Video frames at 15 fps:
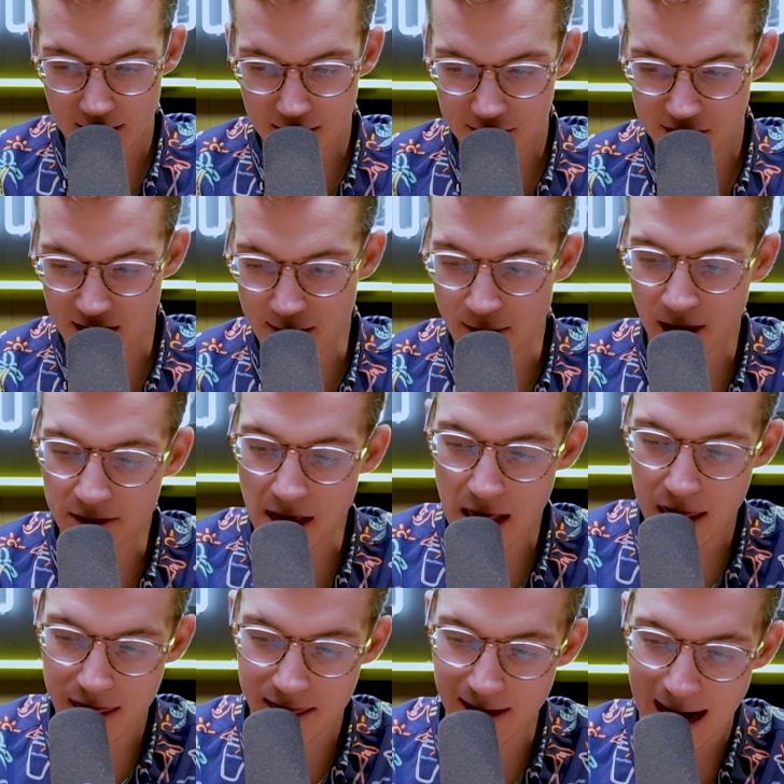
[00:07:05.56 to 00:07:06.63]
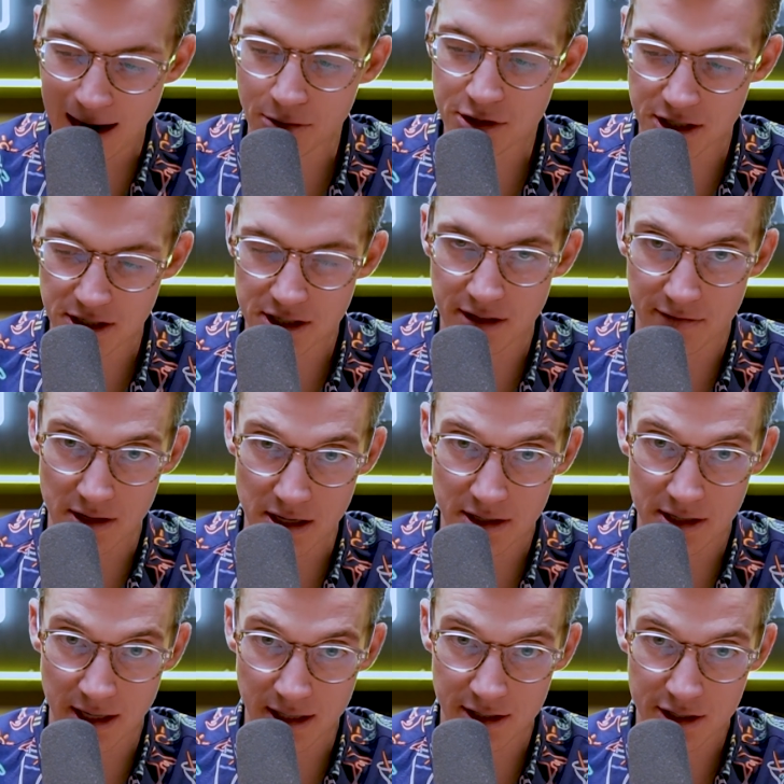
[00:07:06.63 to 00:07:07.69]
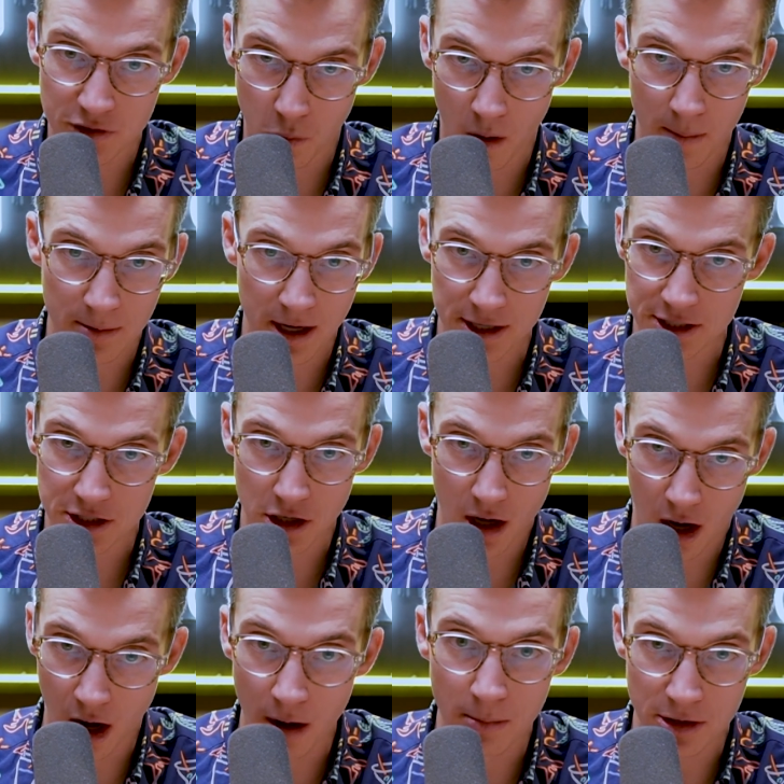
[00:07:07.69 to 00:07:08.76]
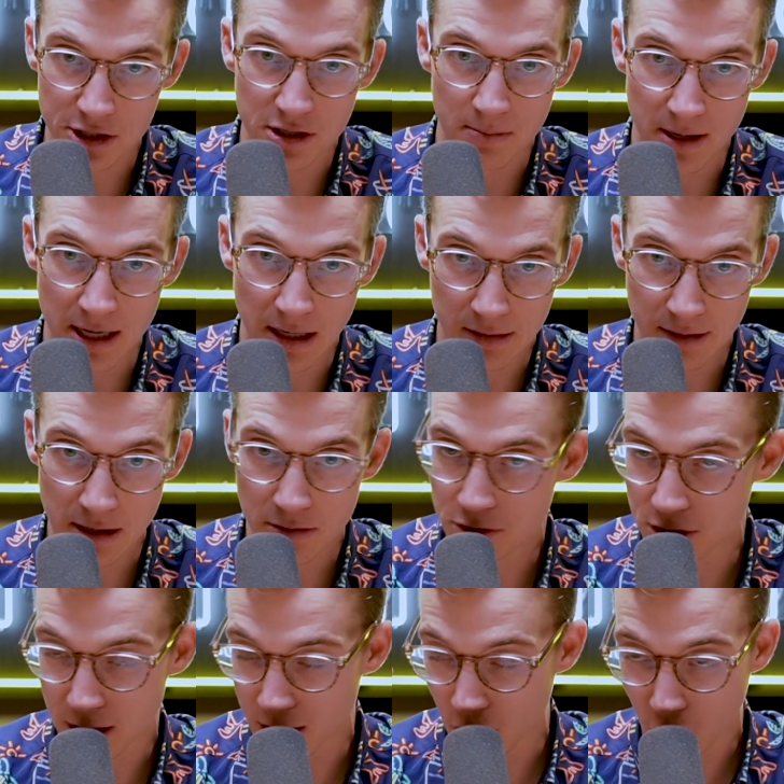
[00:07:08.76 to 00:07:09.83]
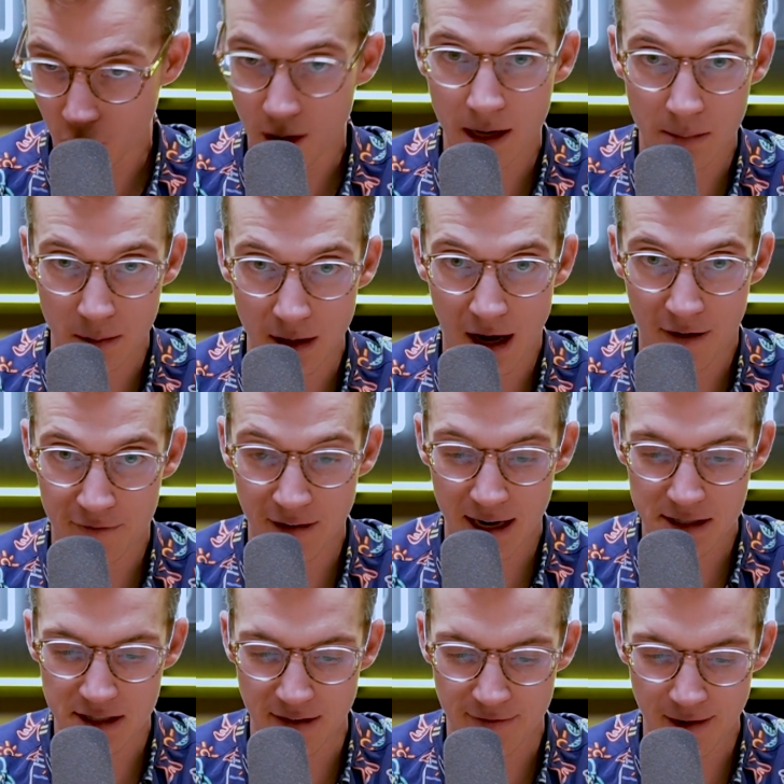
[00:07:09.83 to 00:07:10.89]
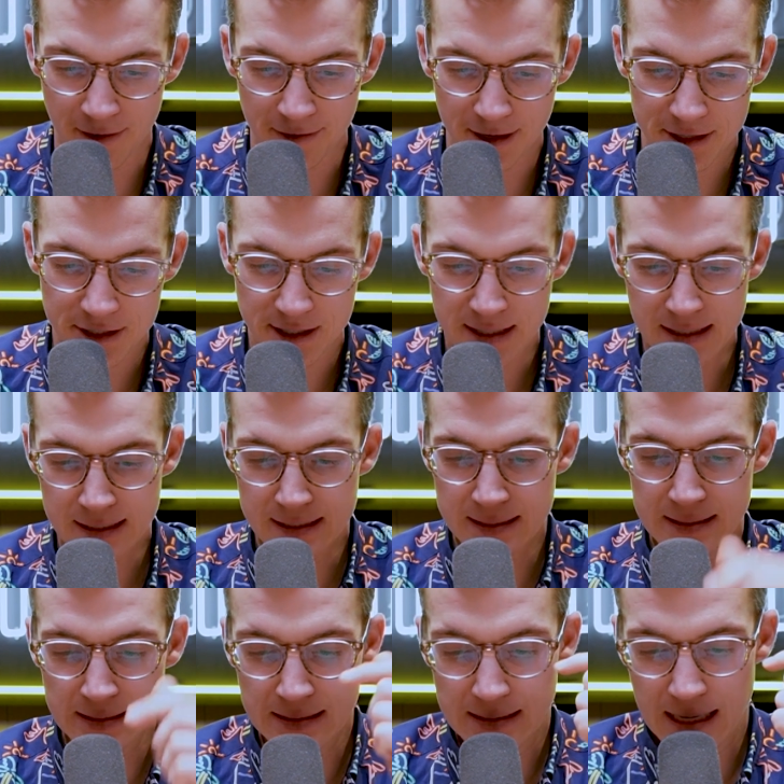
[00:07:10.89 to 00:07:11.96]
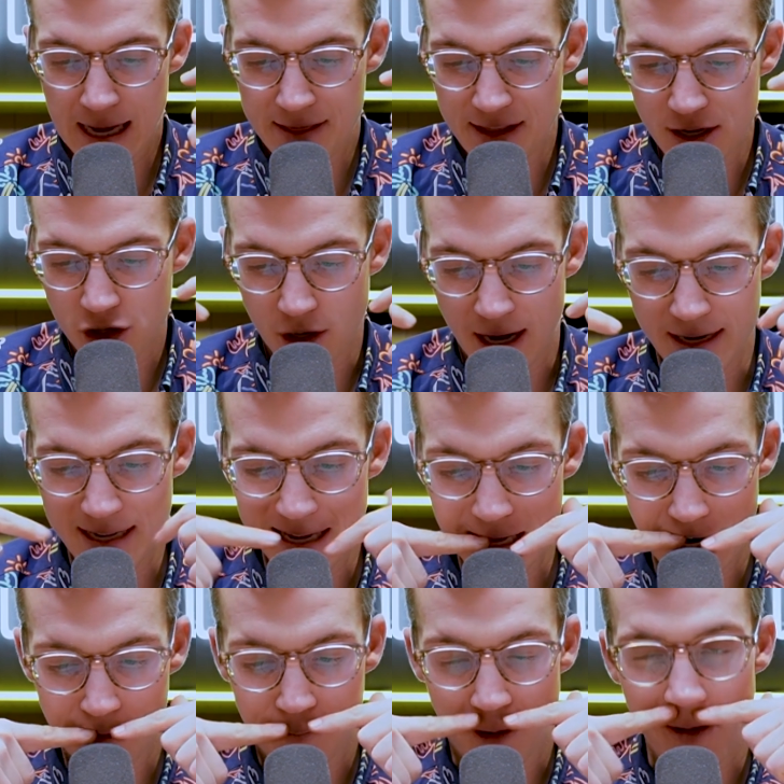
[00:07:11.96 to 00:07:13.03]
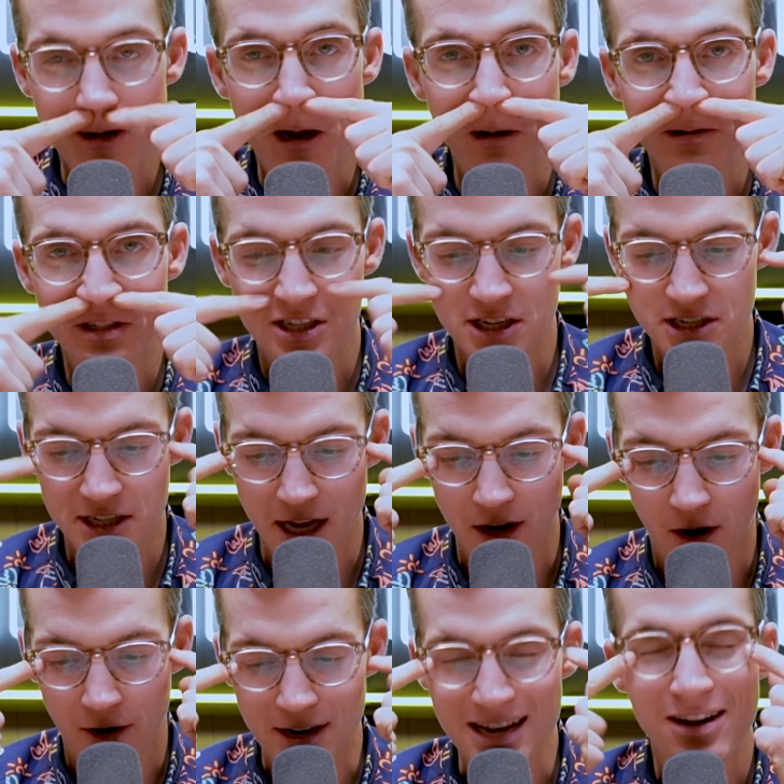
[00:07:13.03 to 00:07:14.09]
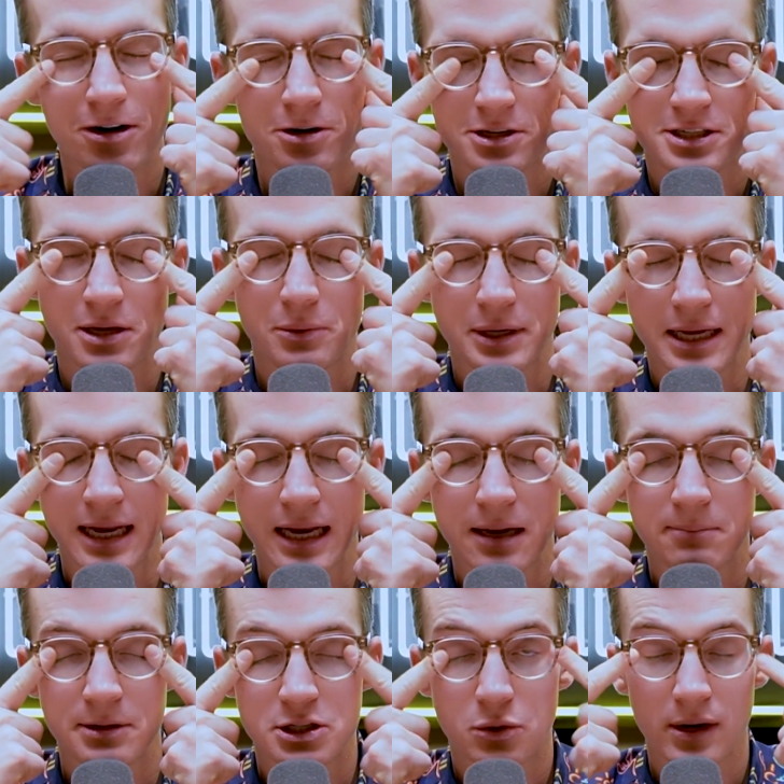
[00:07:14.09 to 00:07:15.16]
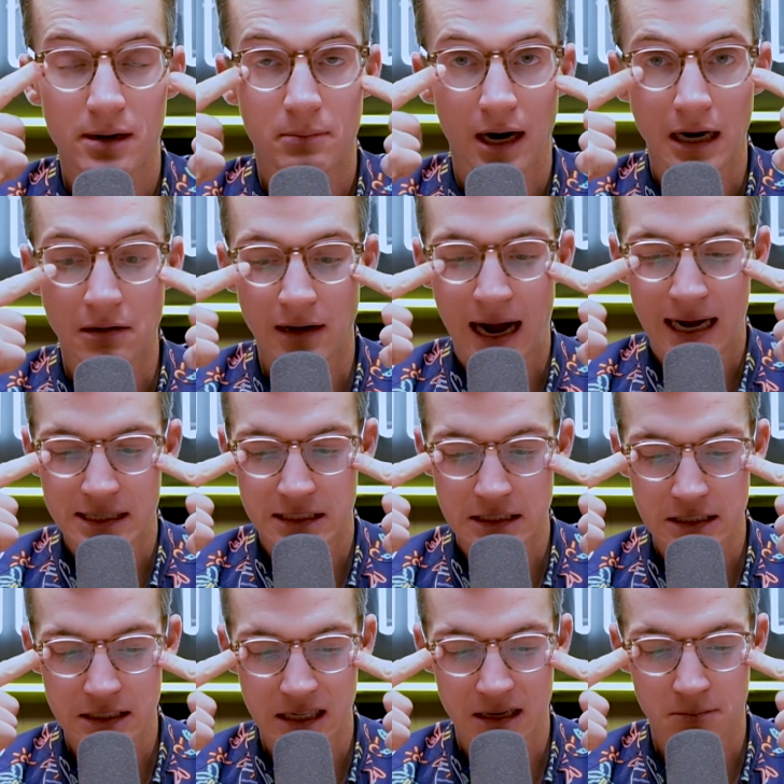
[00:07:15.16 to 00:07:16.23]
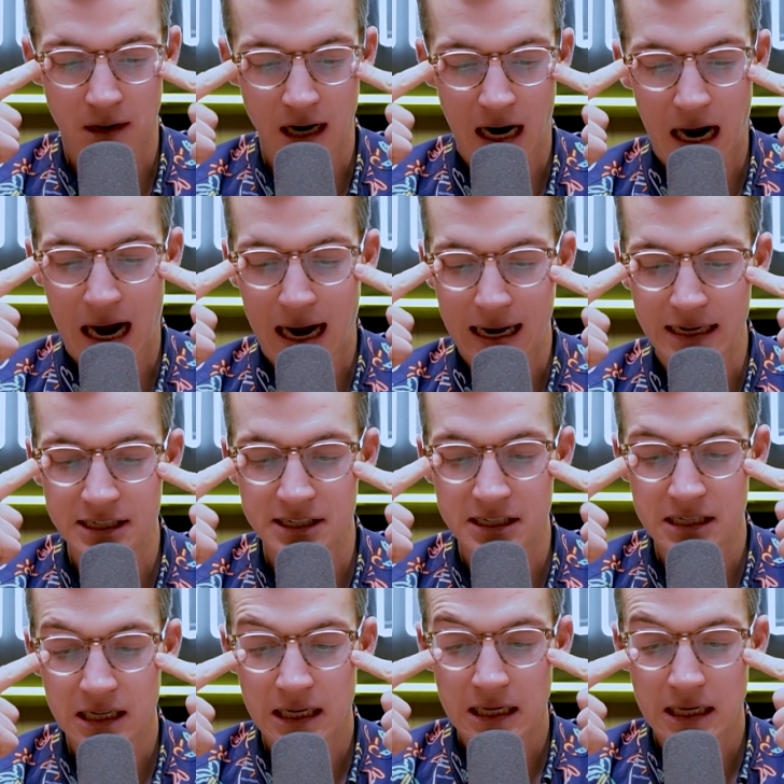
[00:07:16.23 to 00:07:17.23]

seemingly thousands of these things swarmed us almost immediately. It was incredible how fast they found us. And they tried to get up our noses and our ears. They would get in between my glasses and my eyes.